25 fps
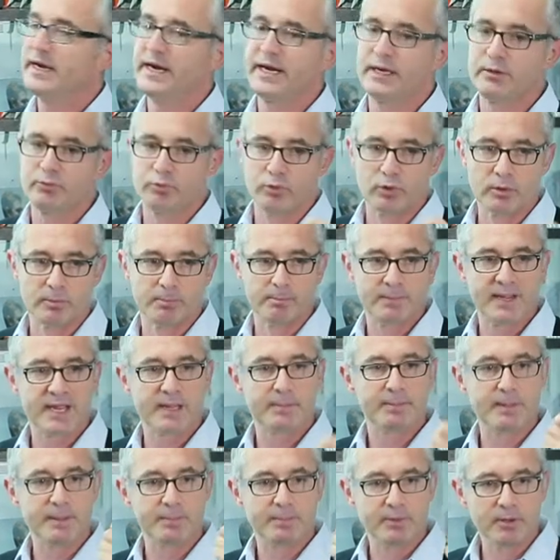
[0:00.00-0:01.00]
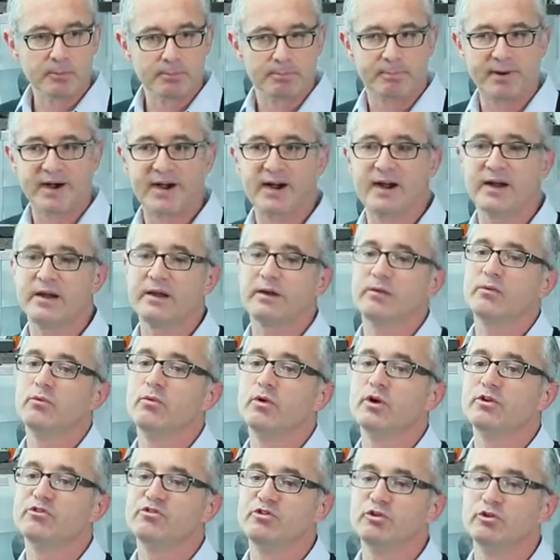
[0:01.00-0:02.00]
It will make people buy
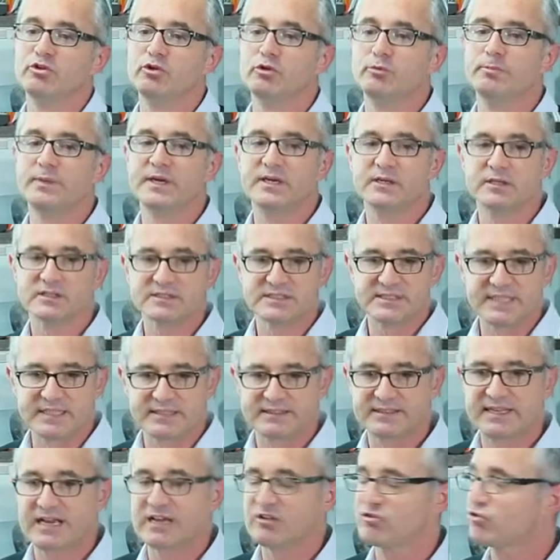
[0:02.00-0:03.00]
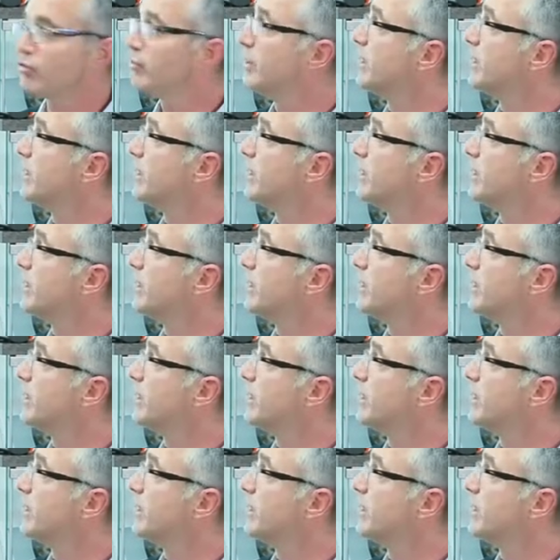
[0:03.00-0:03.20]
what you do, because the attach